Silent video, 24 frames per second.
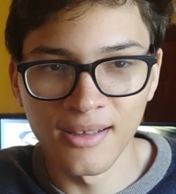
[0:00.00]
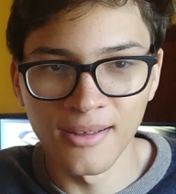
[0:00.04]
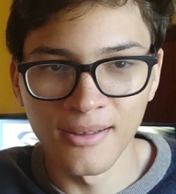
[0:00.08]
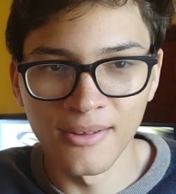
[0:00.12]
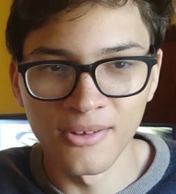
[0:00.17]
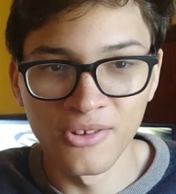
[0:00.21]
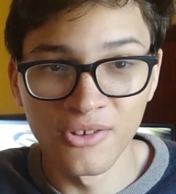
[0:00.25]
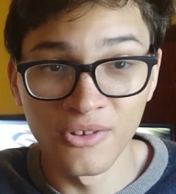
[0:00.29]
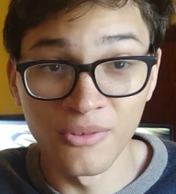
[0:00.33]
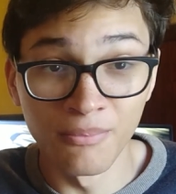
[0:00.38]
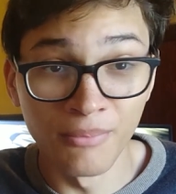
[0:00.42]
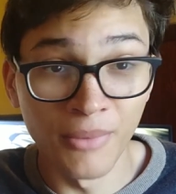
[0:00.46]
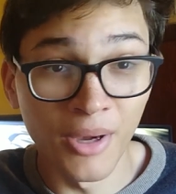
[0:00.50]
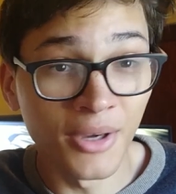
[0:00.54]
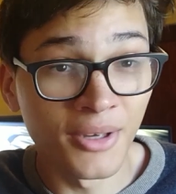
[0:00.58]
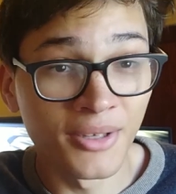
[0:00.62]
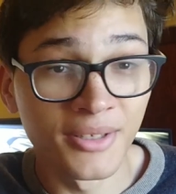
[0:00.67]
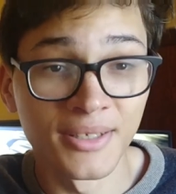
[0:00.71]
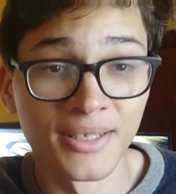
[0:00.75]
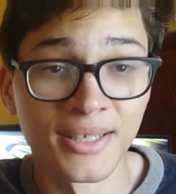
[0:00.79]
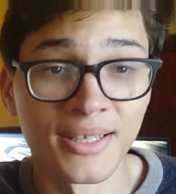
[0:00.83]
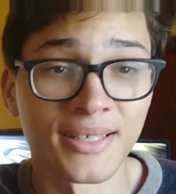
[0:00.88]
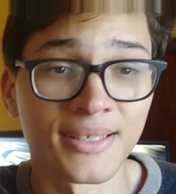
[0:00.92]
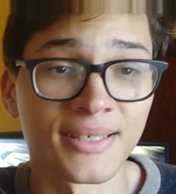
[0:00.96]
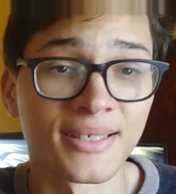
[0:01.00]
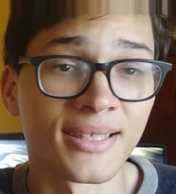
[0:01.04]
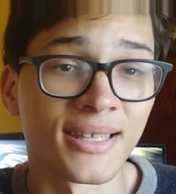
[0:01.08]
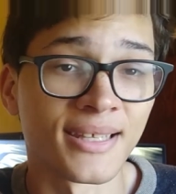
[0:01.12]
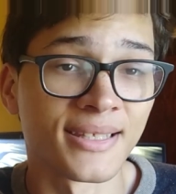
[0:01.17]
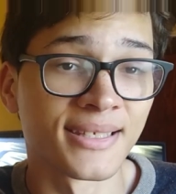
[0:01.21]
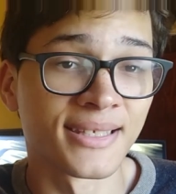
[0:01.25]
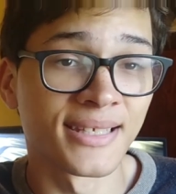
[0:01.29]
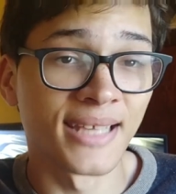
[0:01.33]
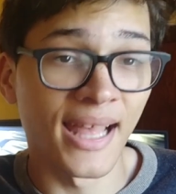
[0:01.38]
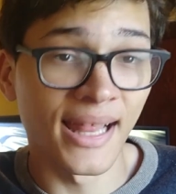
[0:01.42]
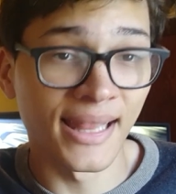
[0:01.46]
smugness
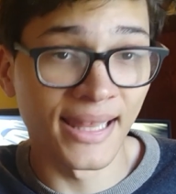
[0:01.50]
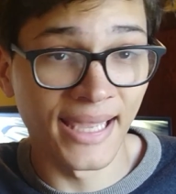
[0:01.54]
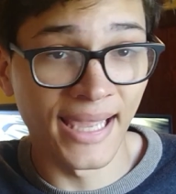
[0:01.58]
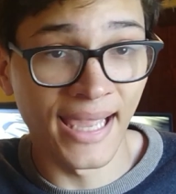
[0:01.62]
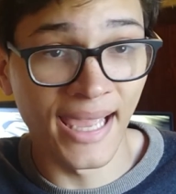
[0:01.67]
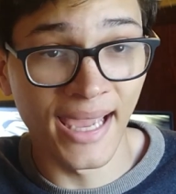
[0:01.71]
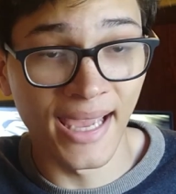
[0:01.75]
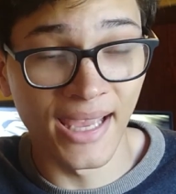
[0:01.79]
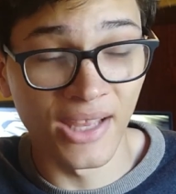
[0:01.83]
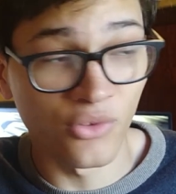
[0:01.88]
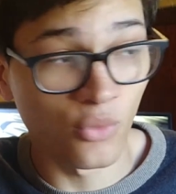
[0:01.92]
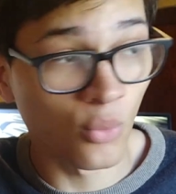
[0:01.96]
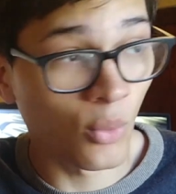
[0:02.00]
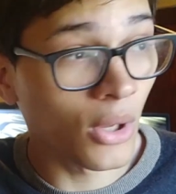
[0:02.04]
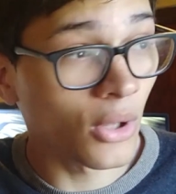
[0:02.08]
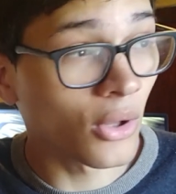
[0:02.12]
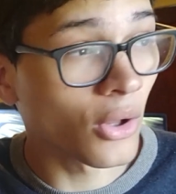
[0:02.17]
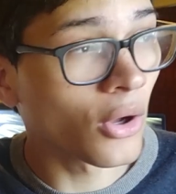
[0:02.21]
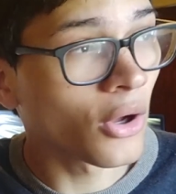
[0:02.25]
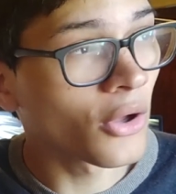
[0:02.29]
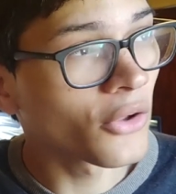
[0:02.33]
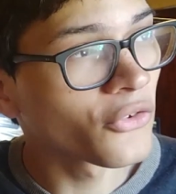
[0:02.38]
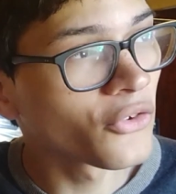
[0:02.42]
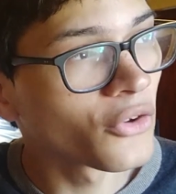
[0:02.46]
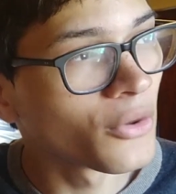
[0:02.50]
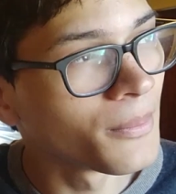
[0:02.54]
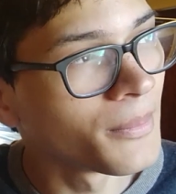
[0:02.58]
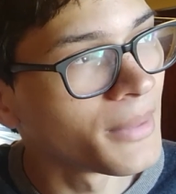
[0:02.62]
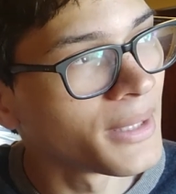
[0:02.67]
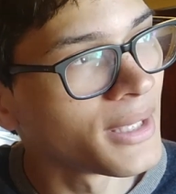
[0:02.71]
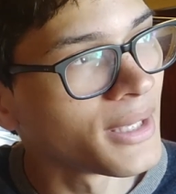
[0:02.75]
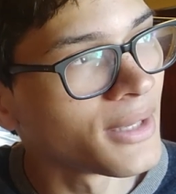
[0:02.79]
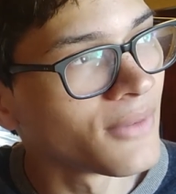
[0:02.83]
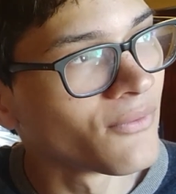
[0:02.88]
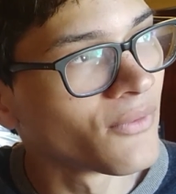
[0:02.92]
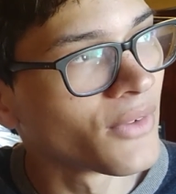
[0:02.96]
that Sally has, while also
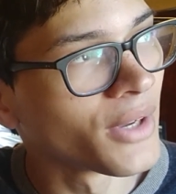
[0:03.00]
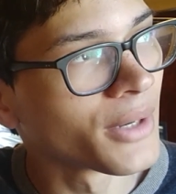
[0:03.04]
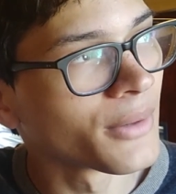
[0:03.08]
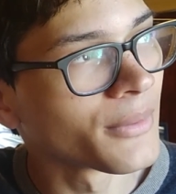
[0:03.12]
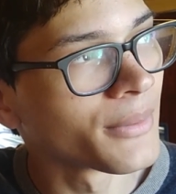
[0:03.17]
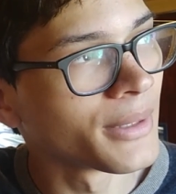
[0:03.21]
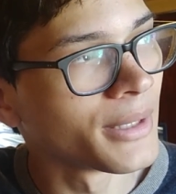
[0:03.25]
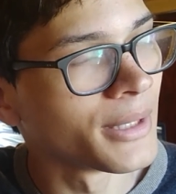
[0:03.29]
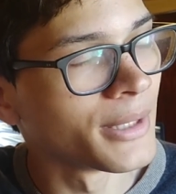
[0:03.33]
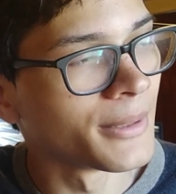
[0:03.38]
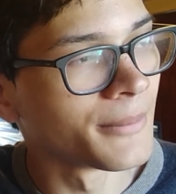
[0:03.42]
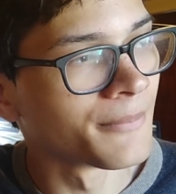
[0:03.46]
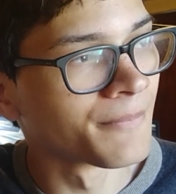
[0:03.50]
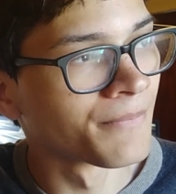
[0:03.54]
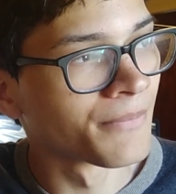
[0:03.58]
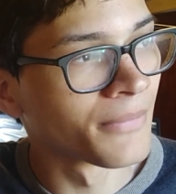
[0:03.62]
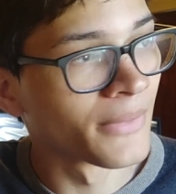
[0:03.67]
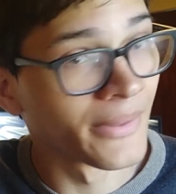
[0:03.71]
being very